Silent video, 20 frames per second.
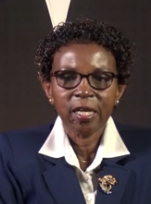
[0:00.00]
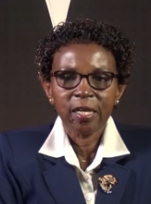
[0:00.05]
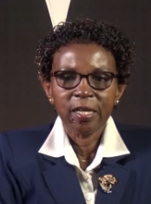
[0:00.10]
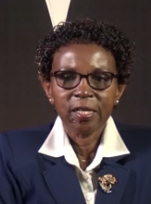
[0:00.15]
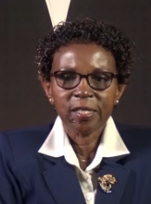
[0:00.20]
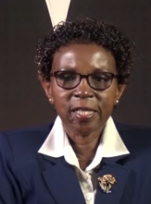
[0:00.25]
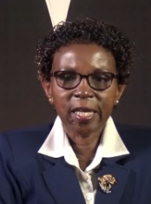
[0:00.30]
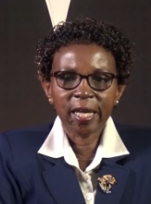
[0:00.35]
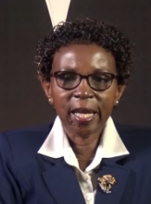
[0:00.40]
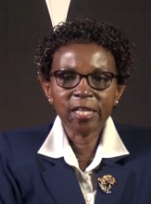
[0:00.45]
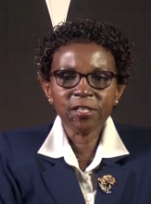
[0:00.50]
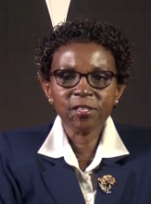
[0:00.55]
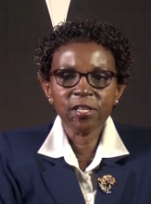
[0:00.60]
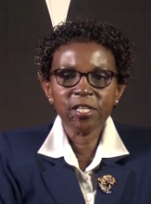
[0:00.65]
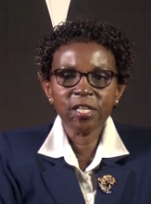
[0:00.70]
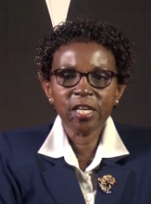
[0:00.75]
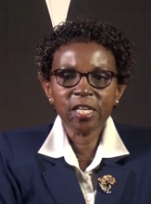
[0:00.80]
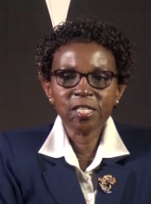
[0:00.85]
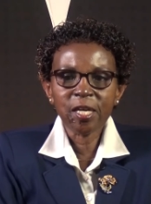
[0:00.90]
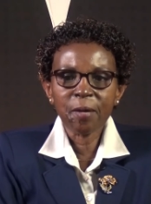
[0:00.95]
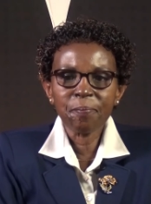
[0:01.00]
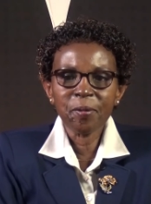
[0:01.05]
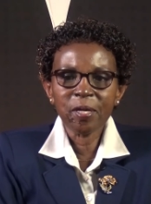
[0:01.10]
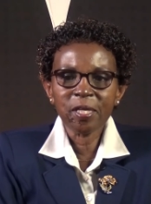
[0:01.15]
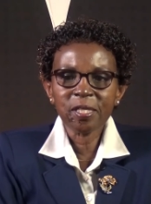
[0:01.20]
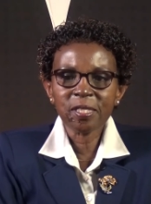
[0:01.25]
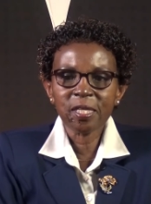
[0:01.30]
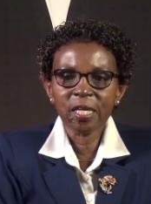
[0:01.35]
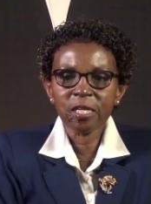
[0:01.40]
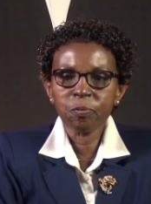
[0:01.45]
Select the
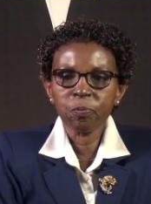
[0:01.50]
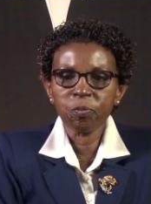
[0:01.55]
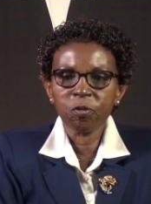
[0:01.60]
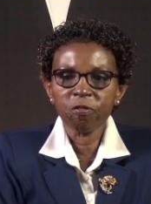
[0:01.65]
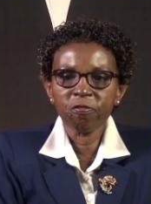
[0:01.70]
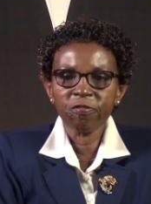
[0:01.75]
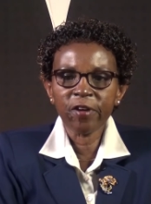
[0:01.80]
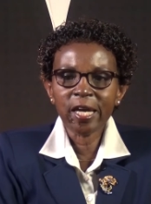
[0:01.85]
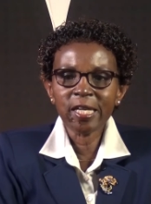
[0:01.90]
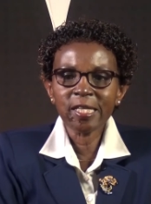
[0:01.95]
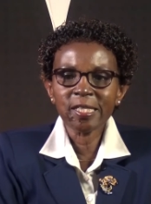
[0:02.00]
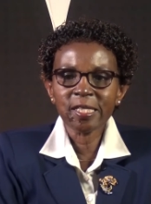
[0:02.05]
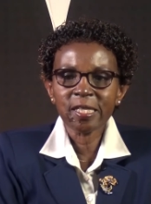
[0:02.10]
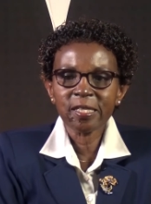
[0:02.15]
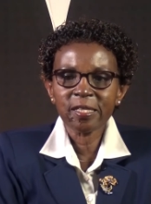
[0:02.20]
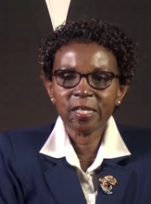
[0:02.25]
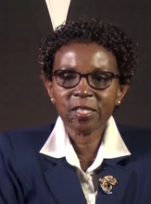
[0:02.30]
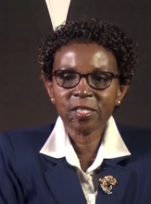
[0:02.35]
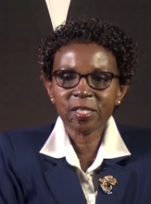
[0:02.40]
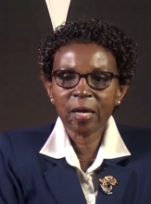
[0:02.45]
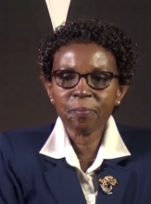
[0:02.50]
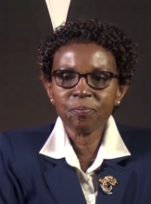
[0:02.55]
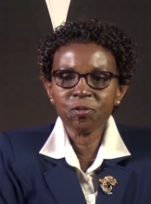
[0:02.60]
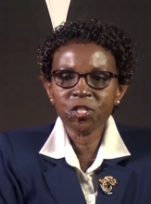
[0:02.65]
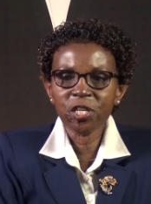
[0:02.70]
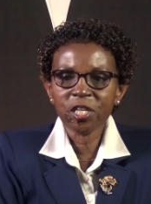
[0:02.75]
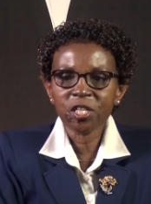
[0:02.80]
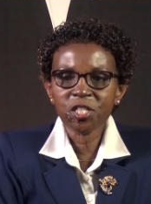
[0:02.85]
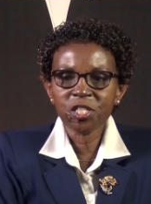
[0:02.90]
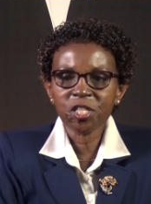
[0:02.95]
database that provides the
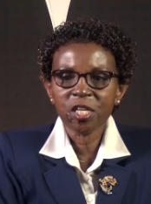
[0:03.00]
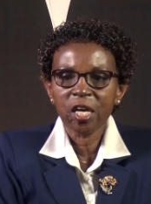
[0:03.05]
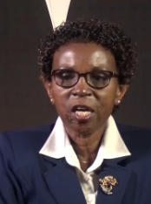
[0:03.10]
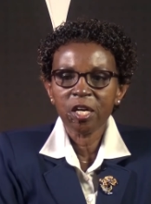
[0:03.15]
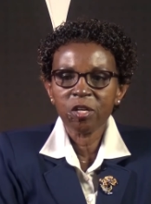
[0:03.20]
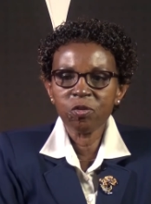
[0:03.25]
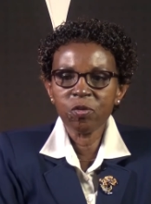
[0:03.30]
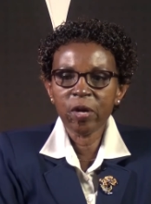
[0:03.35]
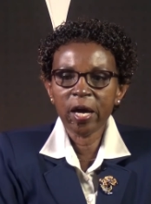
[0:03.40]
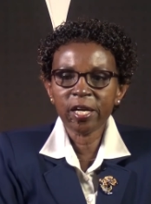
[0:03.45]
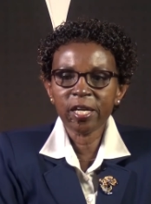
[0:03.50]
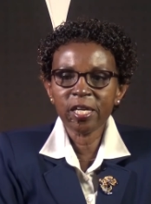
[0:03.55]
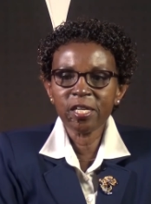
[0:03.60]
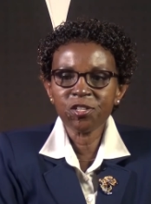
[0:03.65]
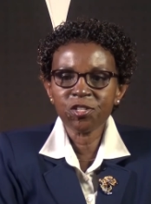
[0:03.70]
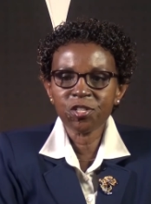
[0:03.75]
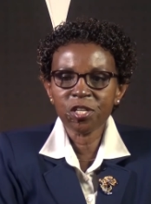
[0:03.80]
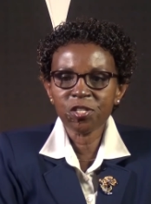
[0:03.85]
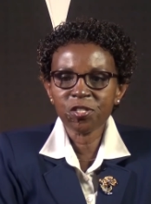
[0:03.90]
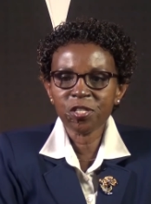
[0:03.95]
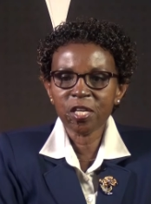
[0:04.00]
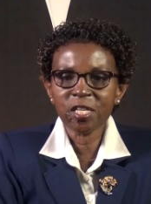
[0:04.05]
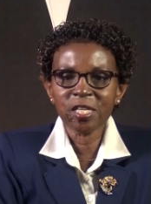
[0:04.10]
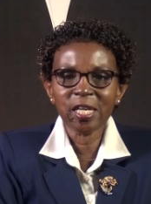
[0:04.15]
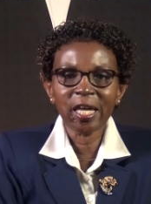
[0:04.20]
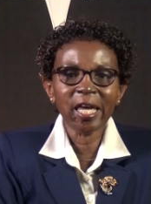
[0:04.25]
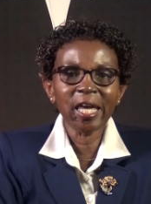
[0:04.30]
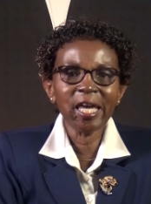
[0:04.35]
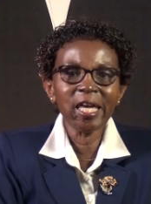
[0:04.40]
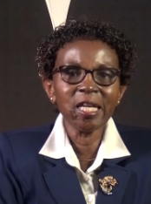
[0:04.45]
subject you are interested
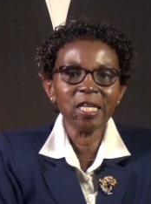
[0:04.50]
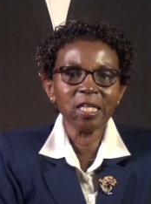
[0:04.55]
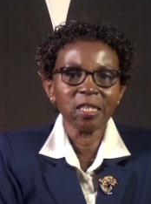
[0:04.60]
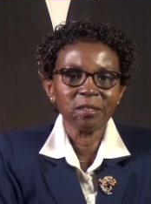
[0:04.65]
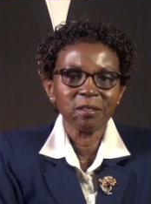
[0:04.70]
in.